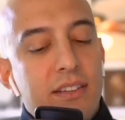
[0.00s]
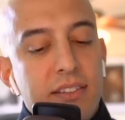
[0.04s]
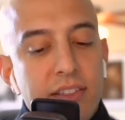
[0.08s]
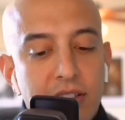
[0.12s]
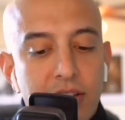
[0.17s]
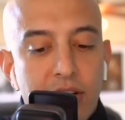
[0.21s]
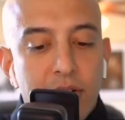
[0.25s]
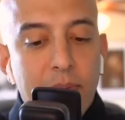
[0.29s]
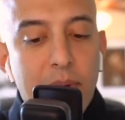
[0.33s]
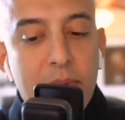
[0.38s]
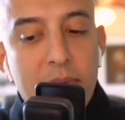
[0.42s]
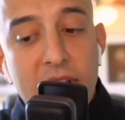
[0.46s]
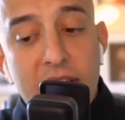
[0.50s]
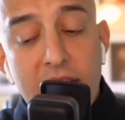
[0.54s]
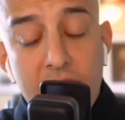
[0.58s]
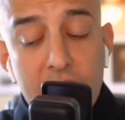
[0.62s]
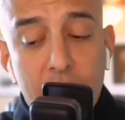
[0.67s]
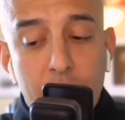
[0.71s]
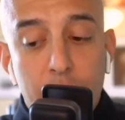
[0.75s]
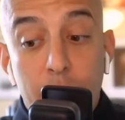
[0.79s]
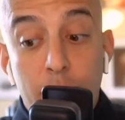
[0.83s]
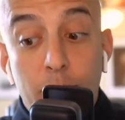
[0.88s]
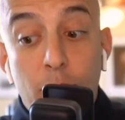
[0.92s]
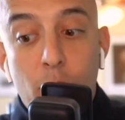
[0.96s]
you know, maybe they can't
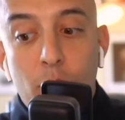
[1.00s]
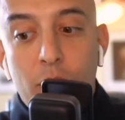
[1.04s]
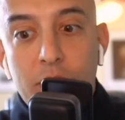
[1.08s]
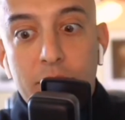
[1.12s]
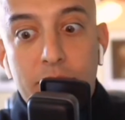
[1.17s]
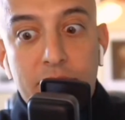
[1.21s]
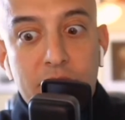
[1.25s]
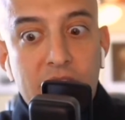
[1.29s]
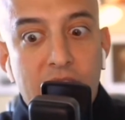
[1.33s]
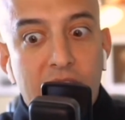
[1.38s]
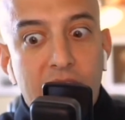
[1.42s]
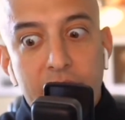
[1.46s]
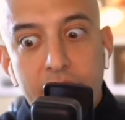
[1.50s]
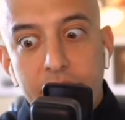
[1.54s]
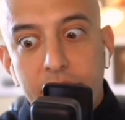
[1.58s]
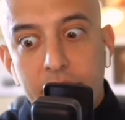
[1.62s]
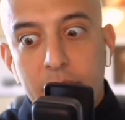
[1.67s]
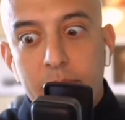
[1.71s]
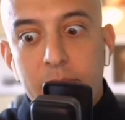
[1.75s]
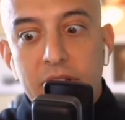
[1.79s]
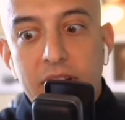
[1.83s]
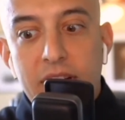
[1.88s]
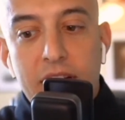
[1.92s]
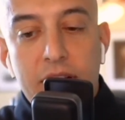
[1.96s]
afford a photographer,
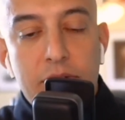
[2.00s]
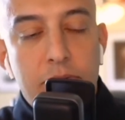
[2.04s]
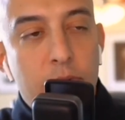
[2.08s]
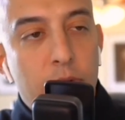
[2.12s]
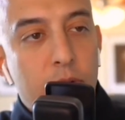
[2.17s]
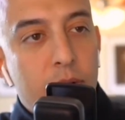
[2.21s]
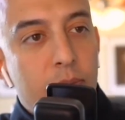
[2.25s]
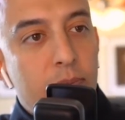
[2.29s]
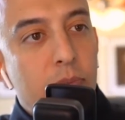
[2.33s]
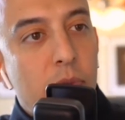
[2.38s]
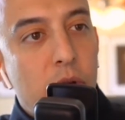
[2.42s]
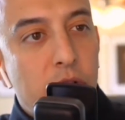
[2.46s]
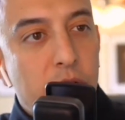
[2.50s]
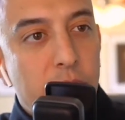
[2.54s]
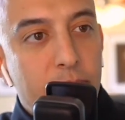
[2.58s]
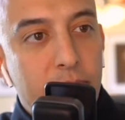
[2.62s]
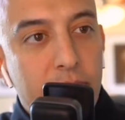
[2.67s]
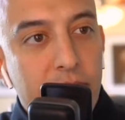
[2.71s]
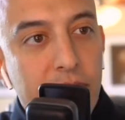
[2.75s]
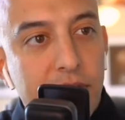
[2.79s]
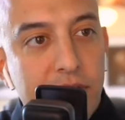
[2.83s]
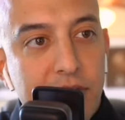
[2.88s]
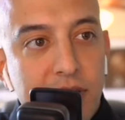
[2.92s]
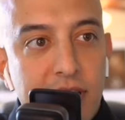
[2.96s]
but they can afford a merch
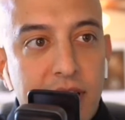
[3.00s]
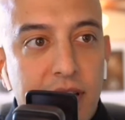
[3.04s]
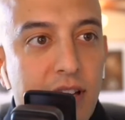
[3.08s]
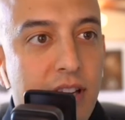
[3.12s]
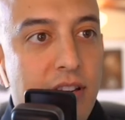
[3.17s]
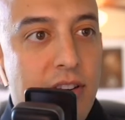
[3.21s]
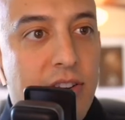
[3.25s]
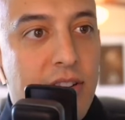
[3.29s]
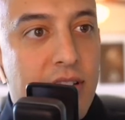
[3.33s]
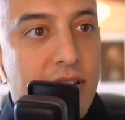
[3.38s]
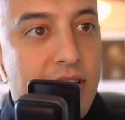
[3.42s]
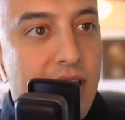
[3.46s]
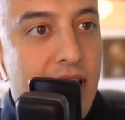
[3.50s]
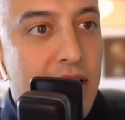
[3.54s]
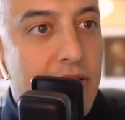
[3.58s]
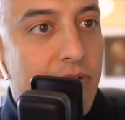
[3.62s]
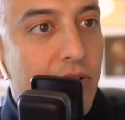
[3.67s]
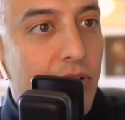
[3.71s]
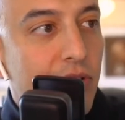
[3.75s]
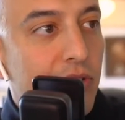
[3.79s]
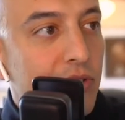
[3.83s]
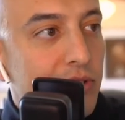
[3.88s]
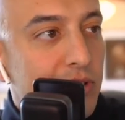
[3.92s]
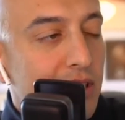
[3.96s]
person, and then you can take
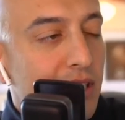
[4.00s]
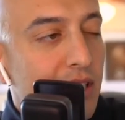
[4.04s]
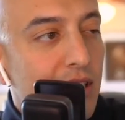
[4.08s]
photos.